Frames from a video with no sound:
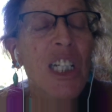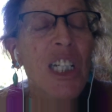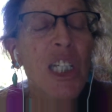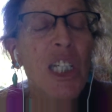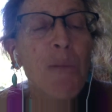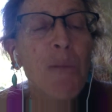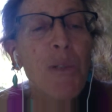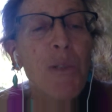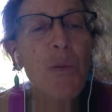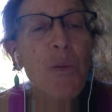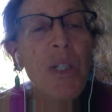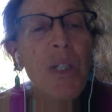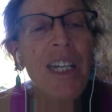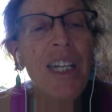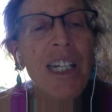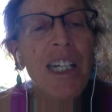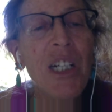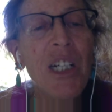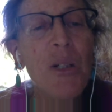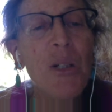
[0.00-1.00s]
in between
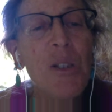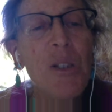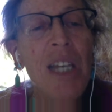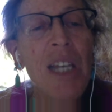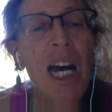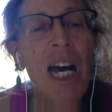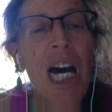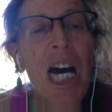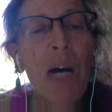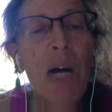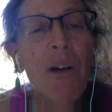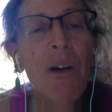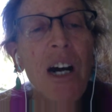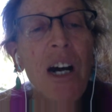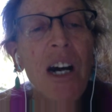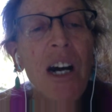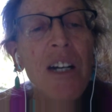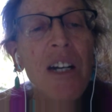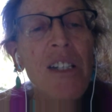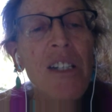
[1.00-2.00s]
echoes, our
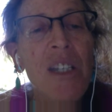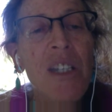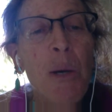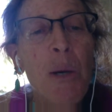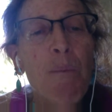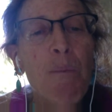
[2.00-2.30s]
hearts